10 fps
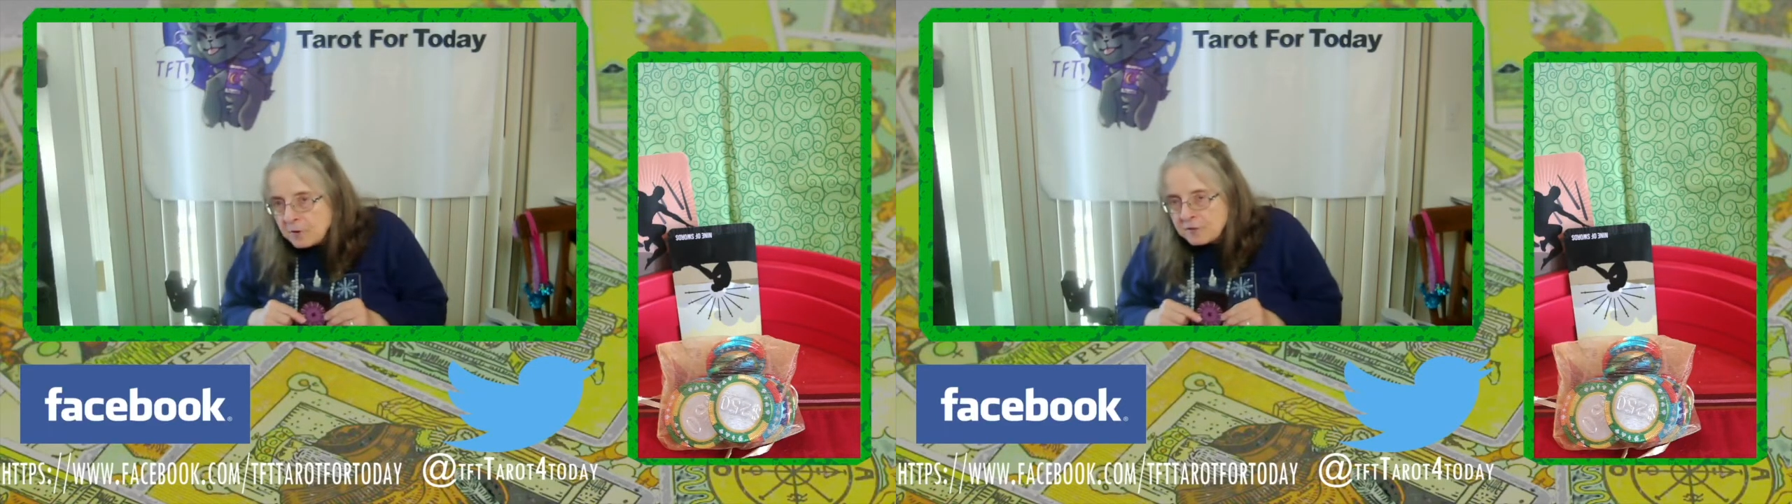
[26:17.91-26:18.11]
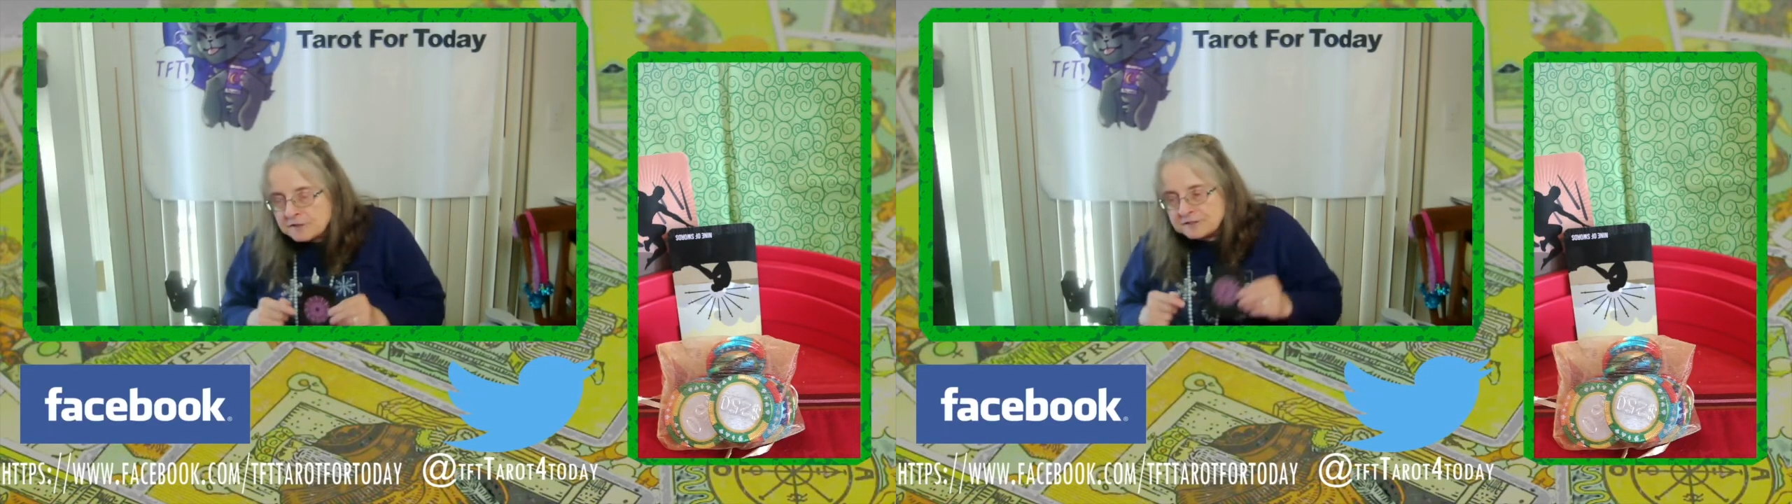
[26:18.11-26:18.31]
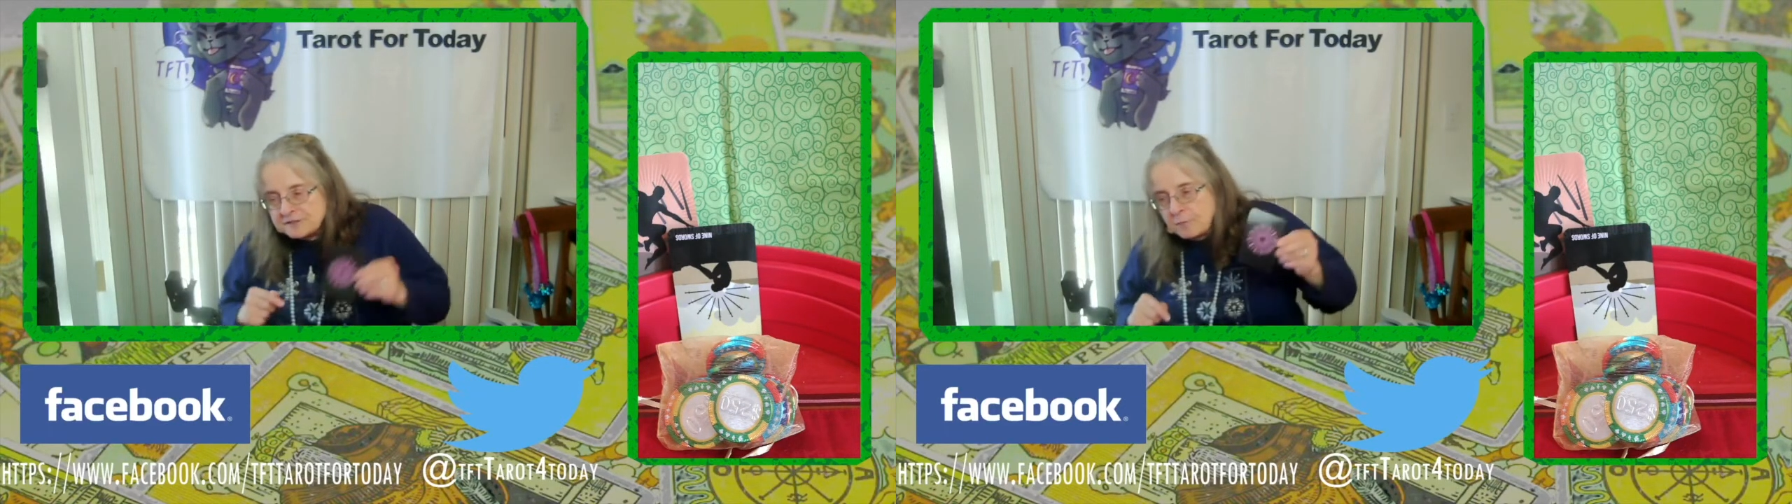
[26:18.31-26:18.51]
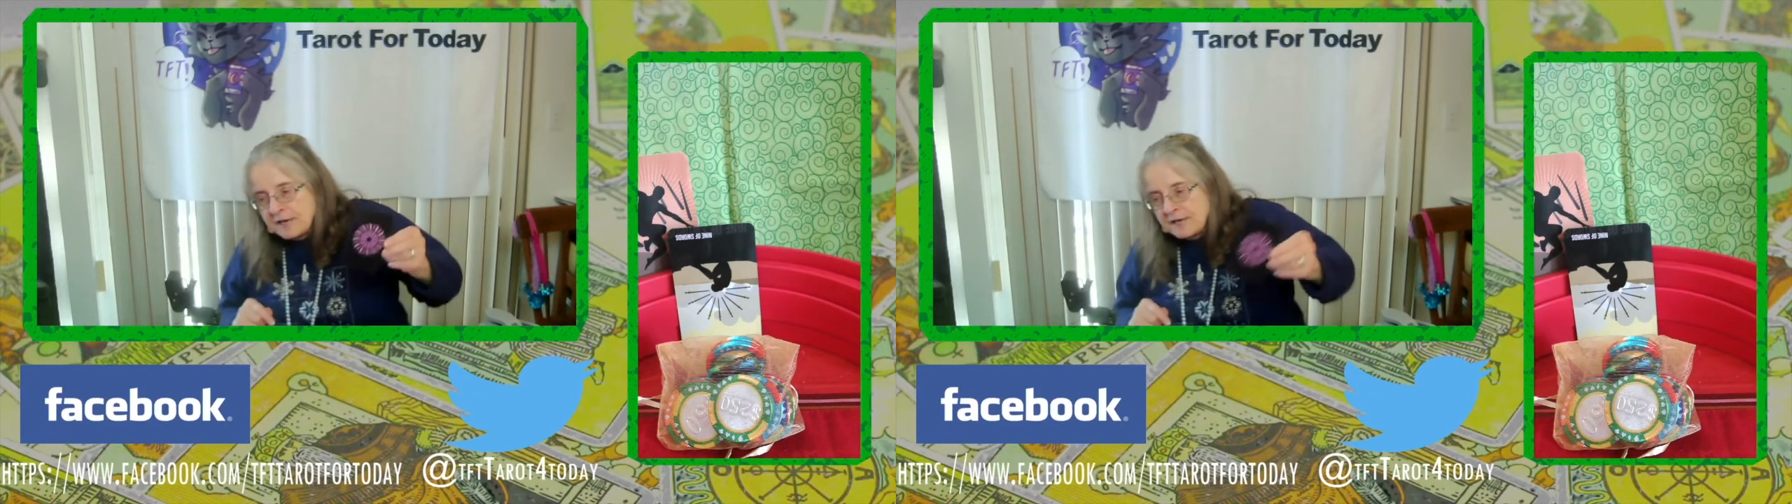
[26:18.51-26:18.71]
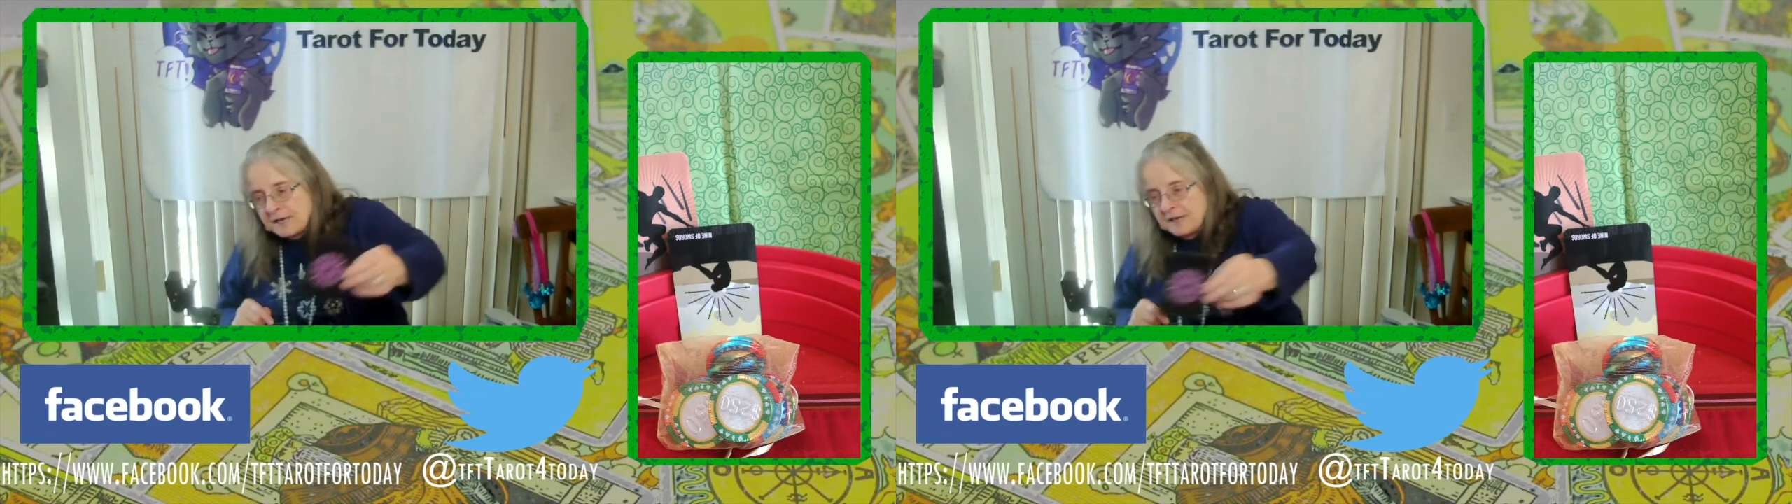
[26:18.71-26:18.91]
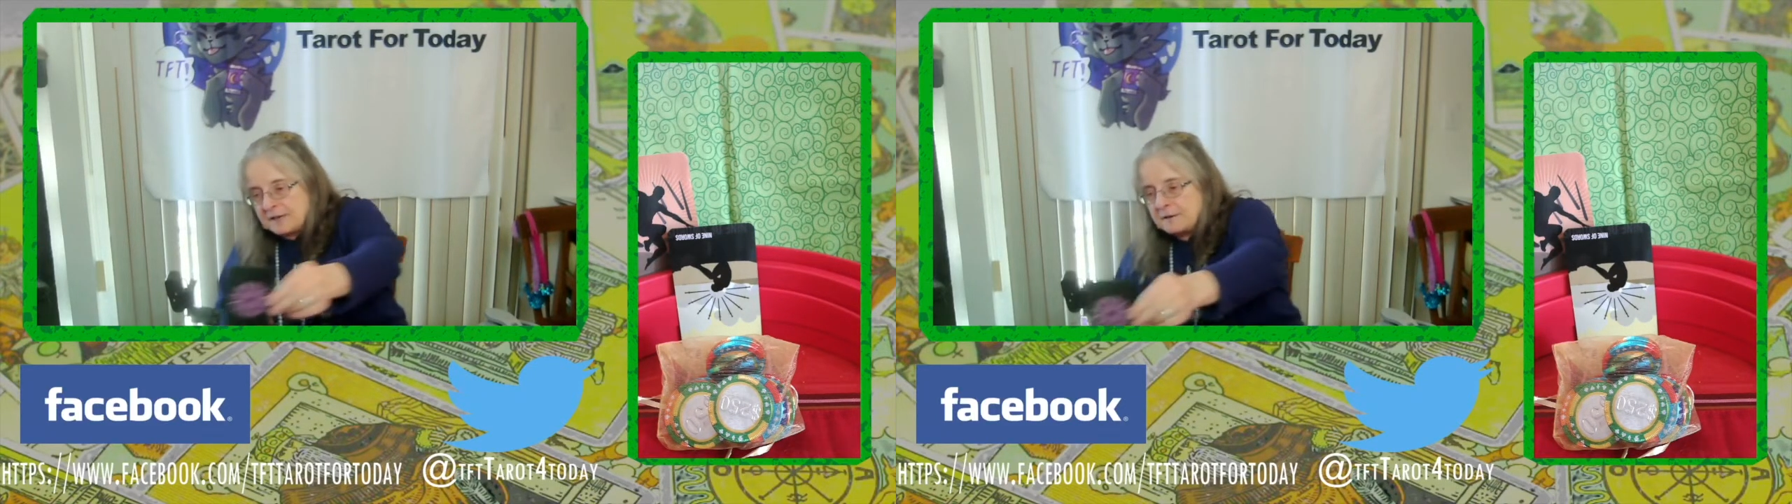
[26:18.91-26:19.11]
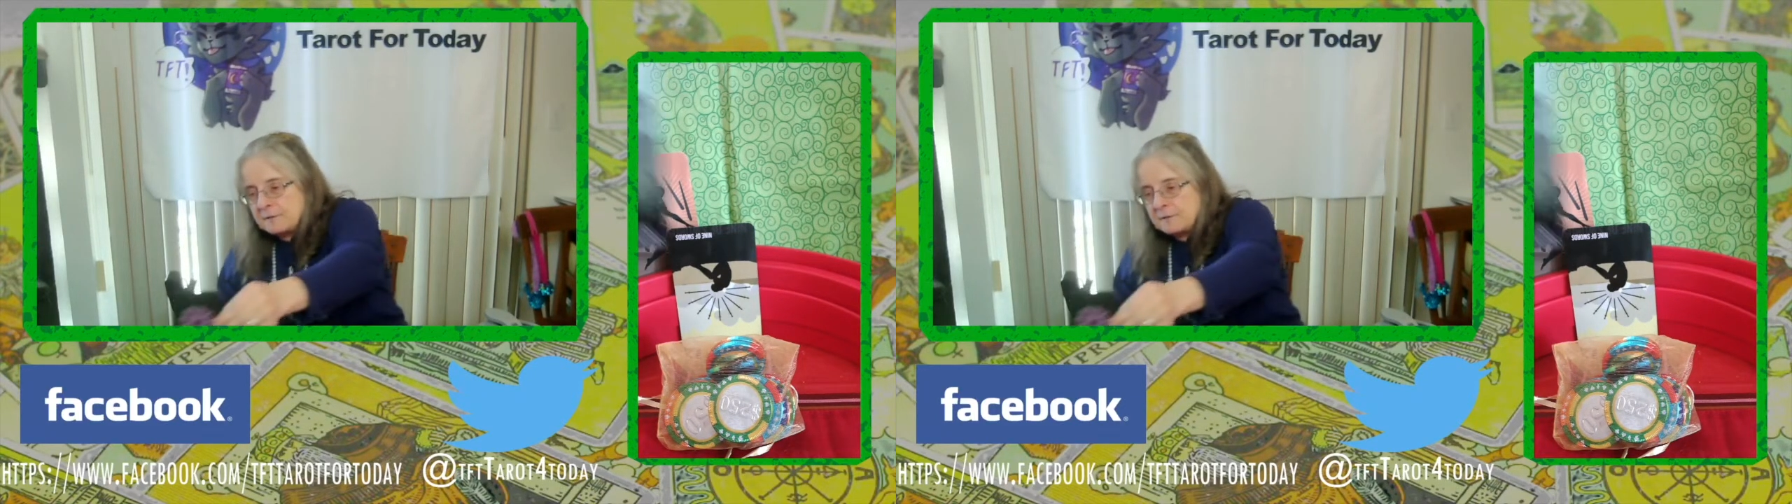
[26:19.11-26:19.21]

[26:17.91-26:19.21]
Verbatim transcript: this week?